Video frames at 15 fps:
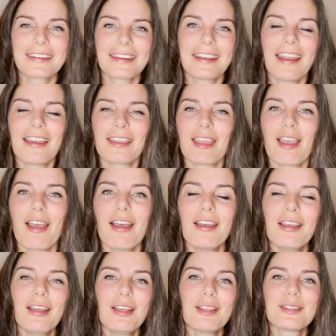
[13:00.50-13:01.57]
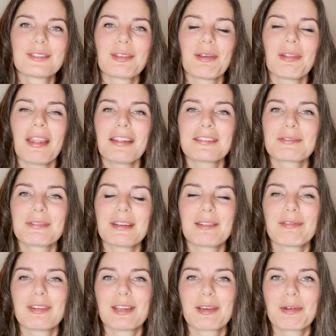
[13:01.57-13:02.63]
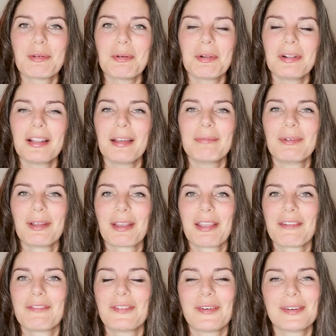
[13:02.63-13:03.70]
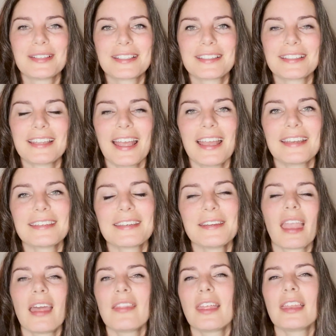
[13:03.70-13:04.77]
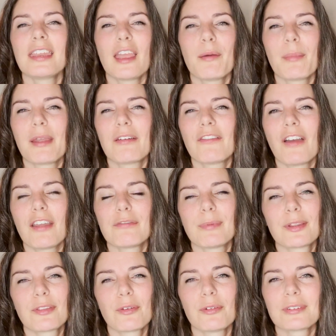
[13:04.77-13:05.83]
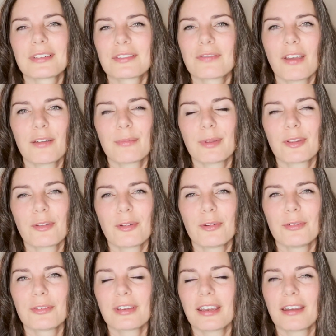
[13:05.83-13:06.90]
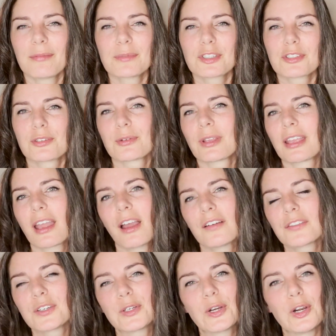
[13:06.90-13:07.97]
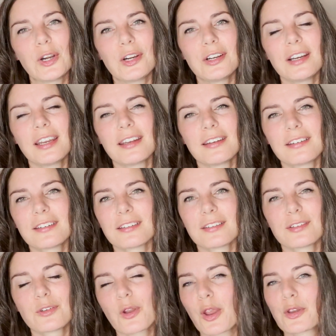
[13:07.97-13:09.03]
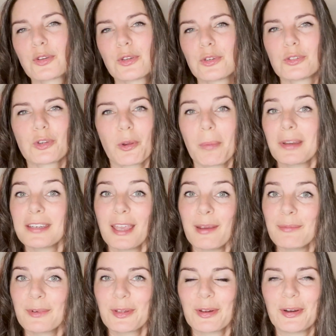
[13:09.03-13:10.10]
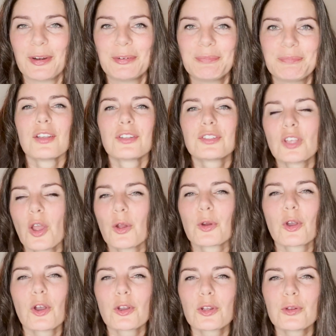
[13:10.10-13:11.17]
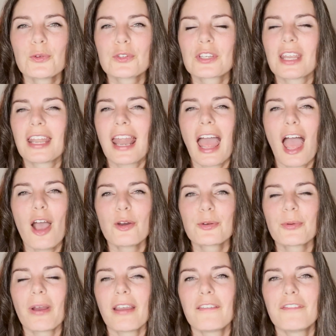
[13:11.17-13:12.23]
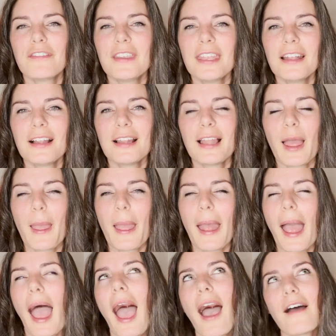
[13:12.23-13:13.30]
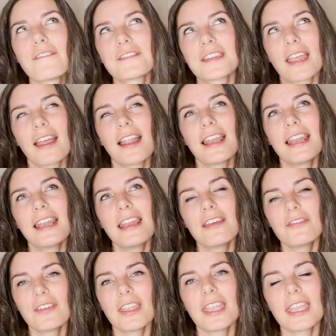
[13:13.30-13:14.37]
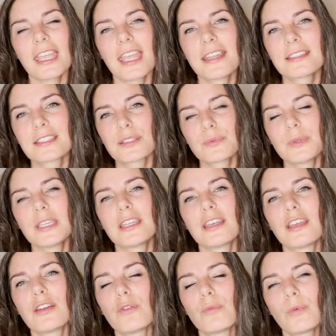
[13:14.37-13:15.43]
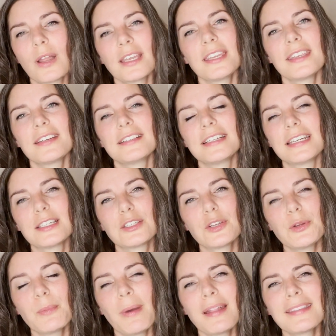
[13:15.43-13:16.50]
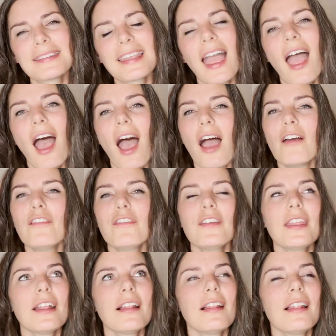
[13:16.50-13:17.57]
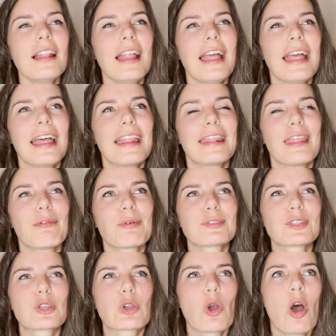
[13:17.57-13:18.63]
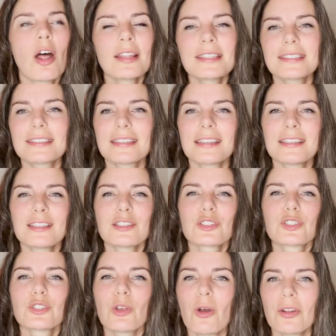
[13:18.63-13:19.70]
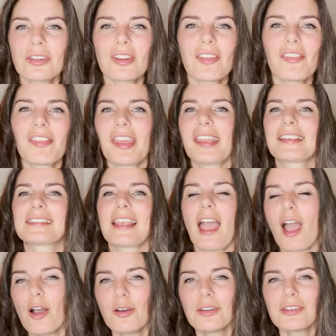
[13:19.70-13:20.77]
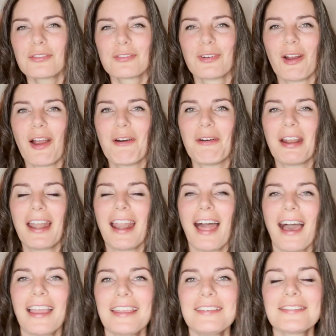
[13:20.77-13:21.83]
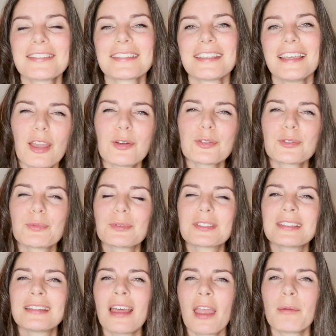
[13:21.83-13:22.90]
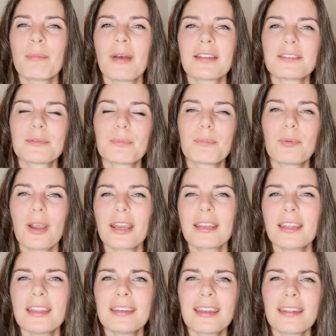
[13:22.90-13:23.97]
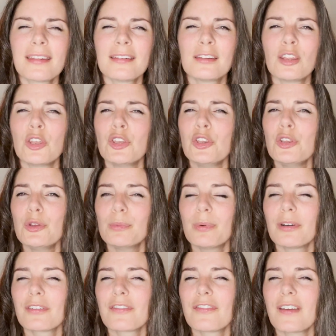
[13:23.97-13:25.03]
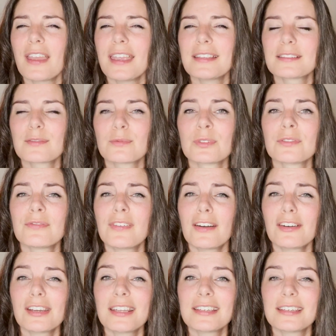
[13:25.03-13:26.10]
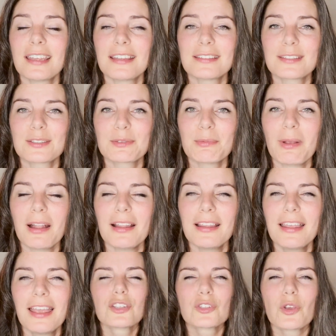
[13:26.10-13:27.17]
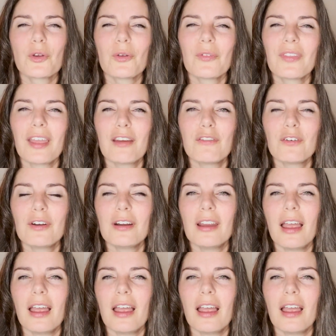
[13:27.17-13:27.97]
in Nacka. So that's really, really cool. I'm looking forward to that. And then yeah, my 5-month-old is 5-month-old, and I'm just looking after her and trying to enjoy my time with her. So conclusion, how do I feel after living in Sweden 1 year and 2 months? I feel there was a constant sorting things out for our lives. I also was 9 months pregnant, and then the newborn phase was very intense as well. So therefore,